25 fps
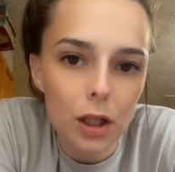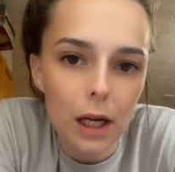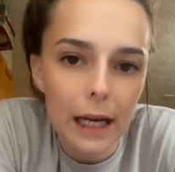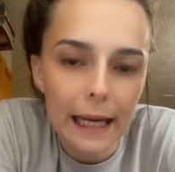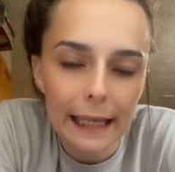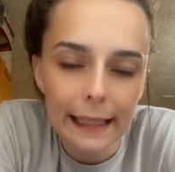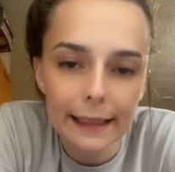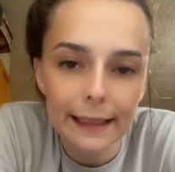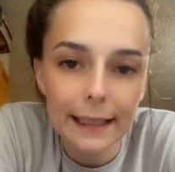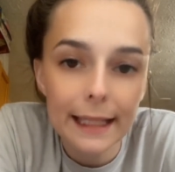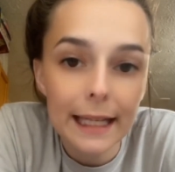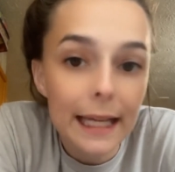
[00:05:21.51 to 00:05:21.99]

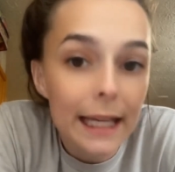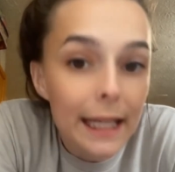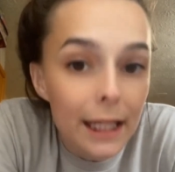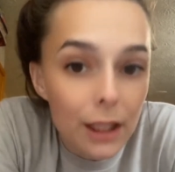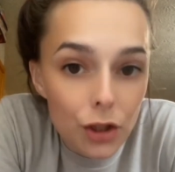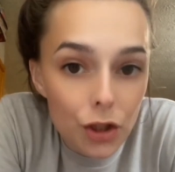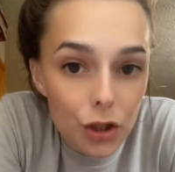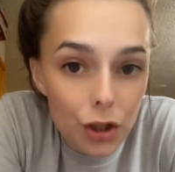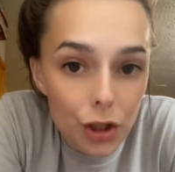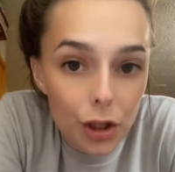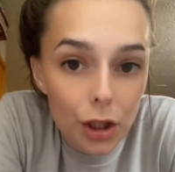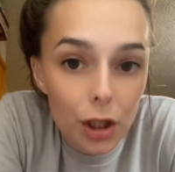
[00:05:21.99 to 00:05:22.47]
And a
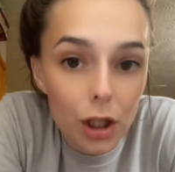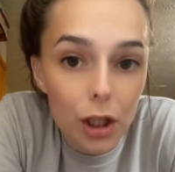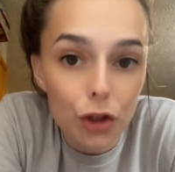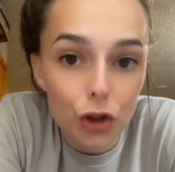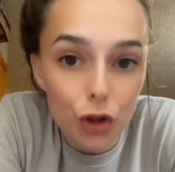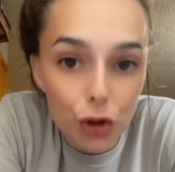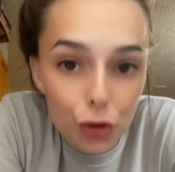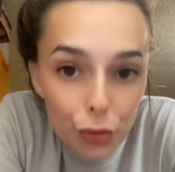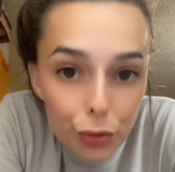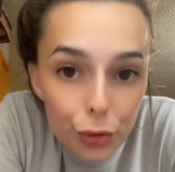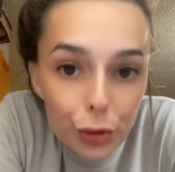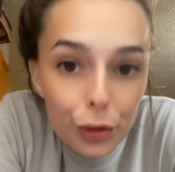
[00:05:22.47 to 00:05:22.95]
tincture, a
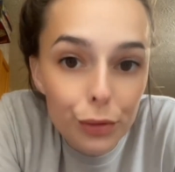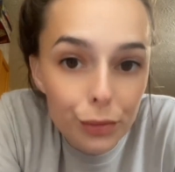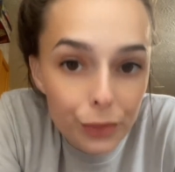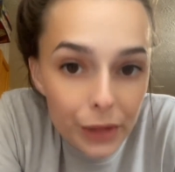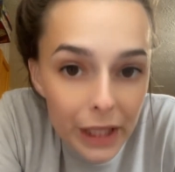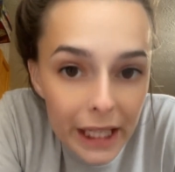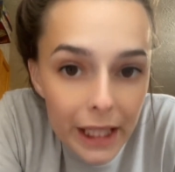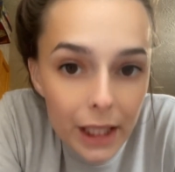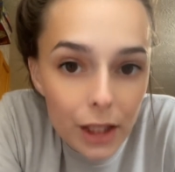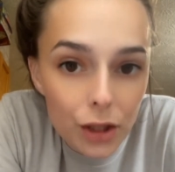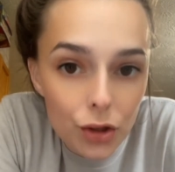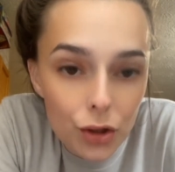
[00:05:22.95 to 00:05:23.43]
true
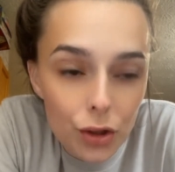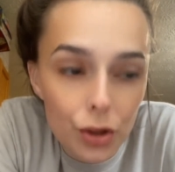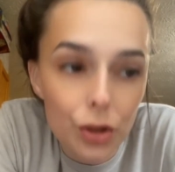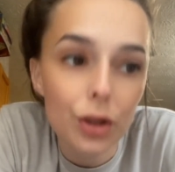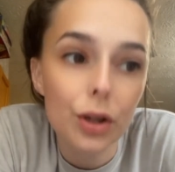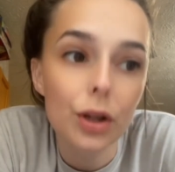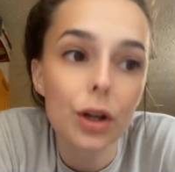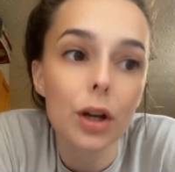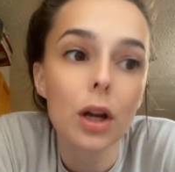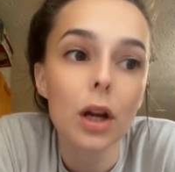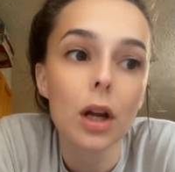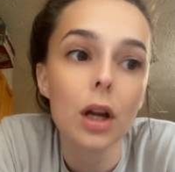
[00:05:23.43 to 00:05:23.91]

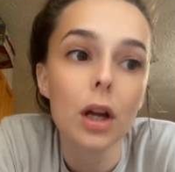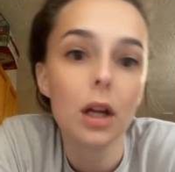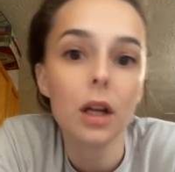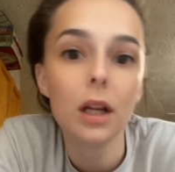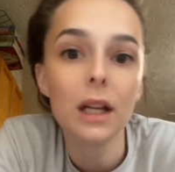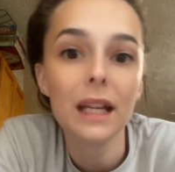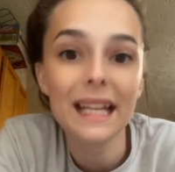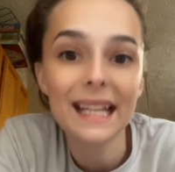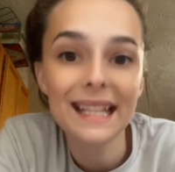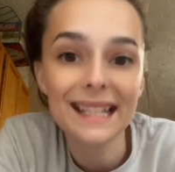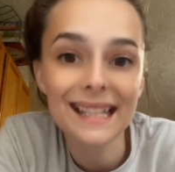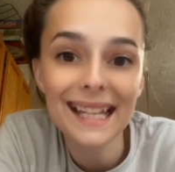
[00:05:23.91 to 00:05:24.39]
tincture,
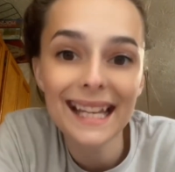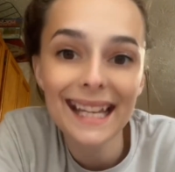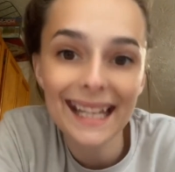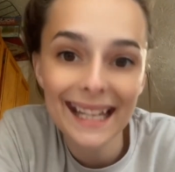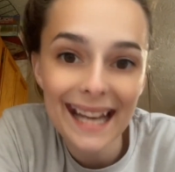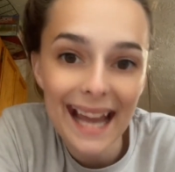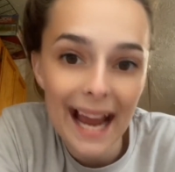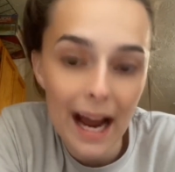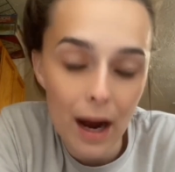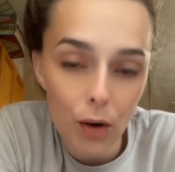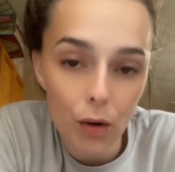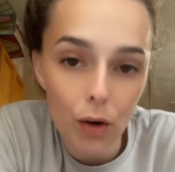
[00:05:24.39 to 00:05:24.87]
is
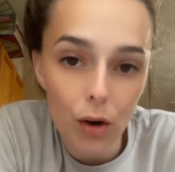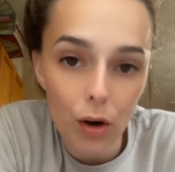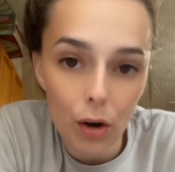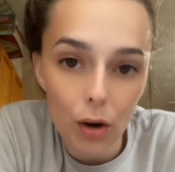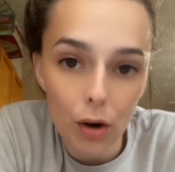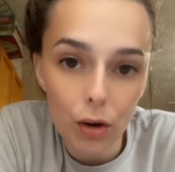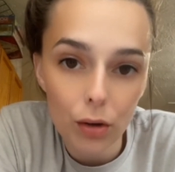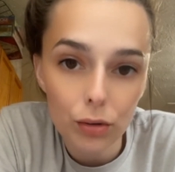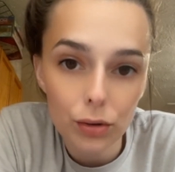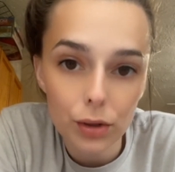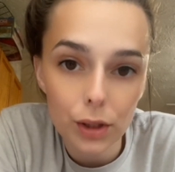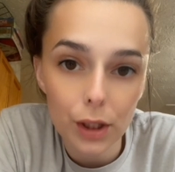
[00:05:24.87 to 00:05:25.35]
in
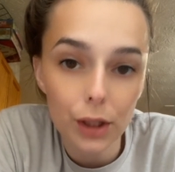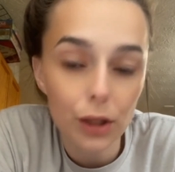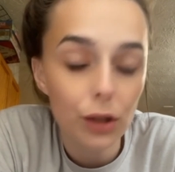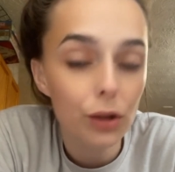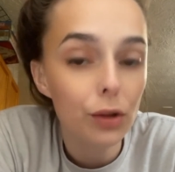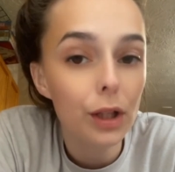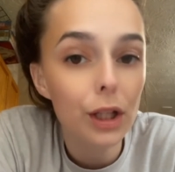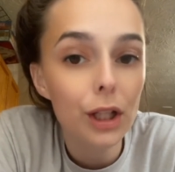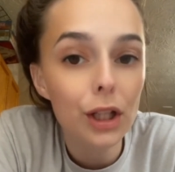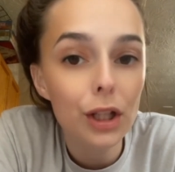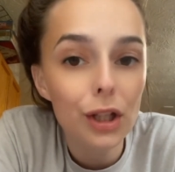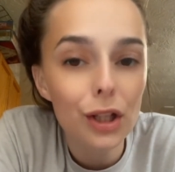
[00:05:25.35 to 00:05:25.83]
alcohol. Now you
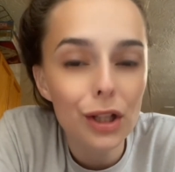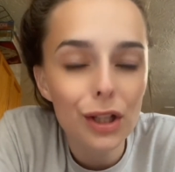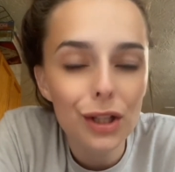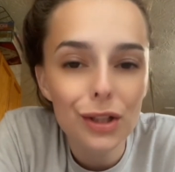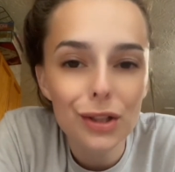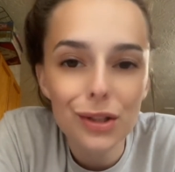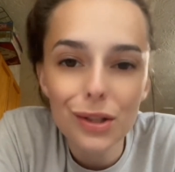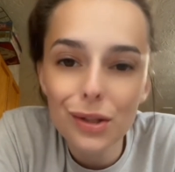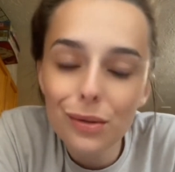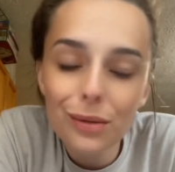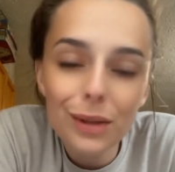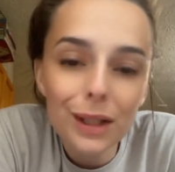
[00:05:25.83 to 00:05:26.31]
can
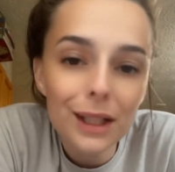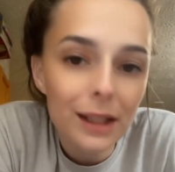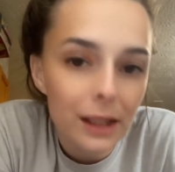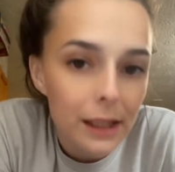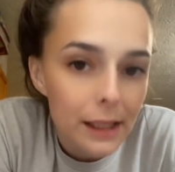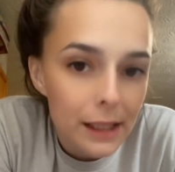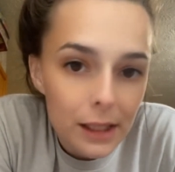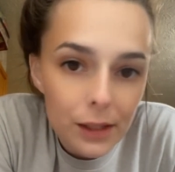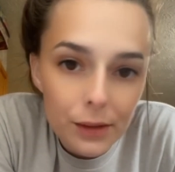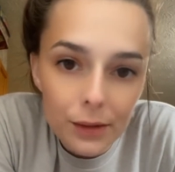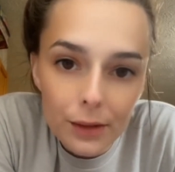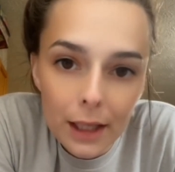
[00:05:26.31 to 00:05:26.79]
do a
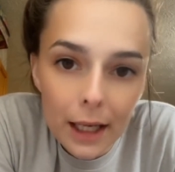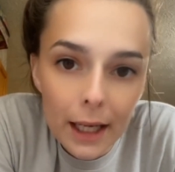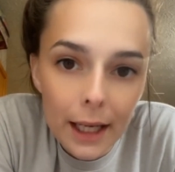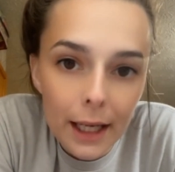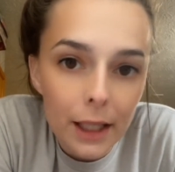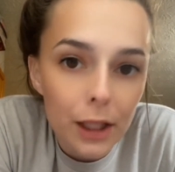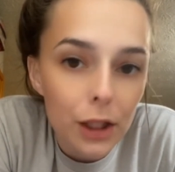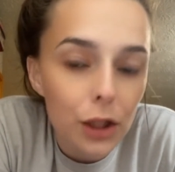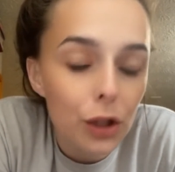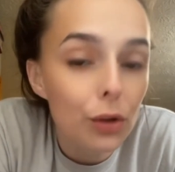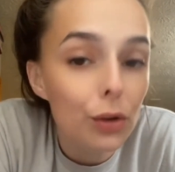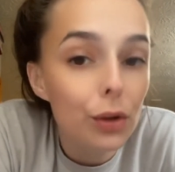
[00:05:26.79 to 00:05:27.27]

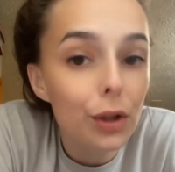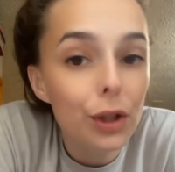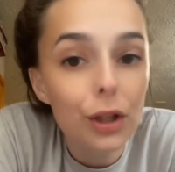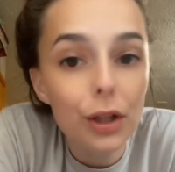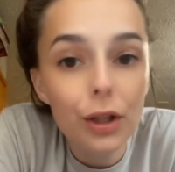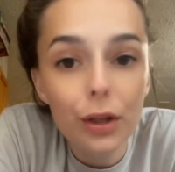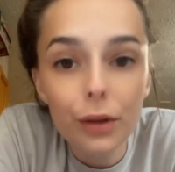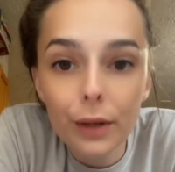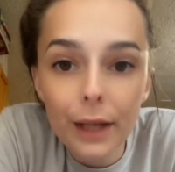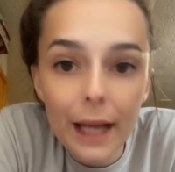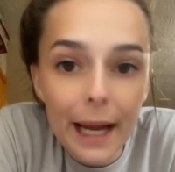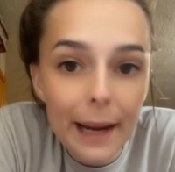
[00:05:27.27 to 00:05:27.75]
glycerite, you could
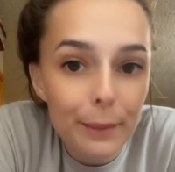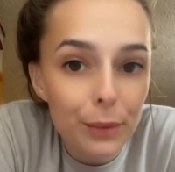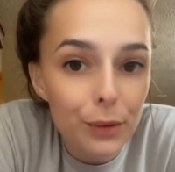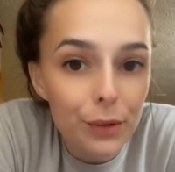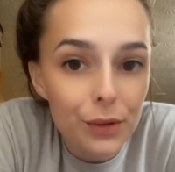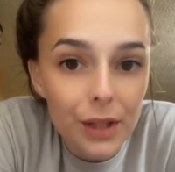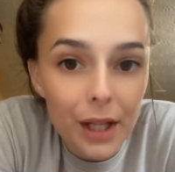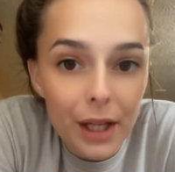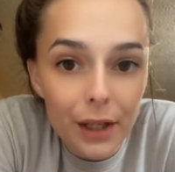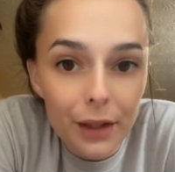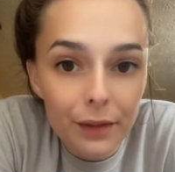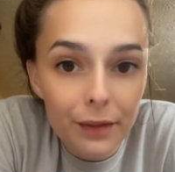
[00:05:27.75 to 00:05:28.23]
do an apple
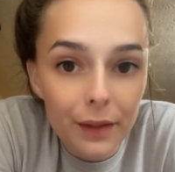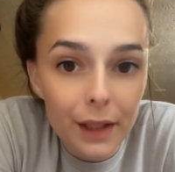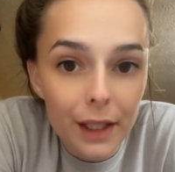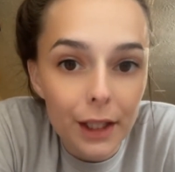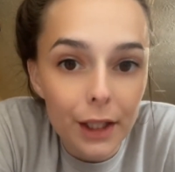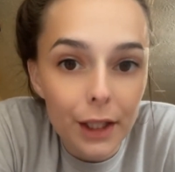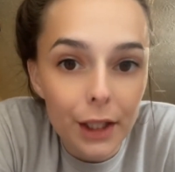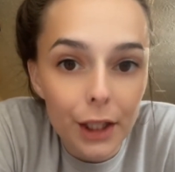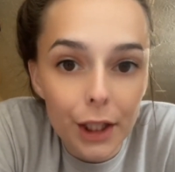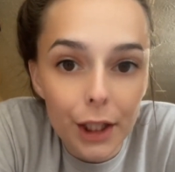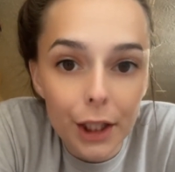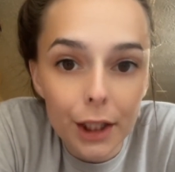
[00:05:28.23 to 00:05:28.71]
cider
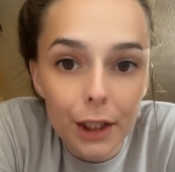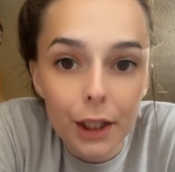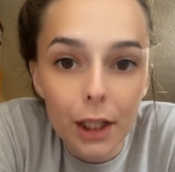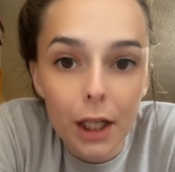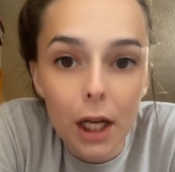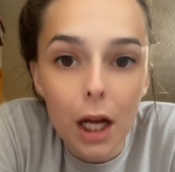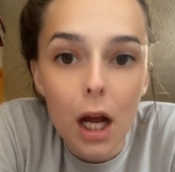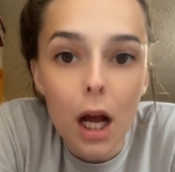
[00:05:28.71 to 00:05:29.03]
vinegar,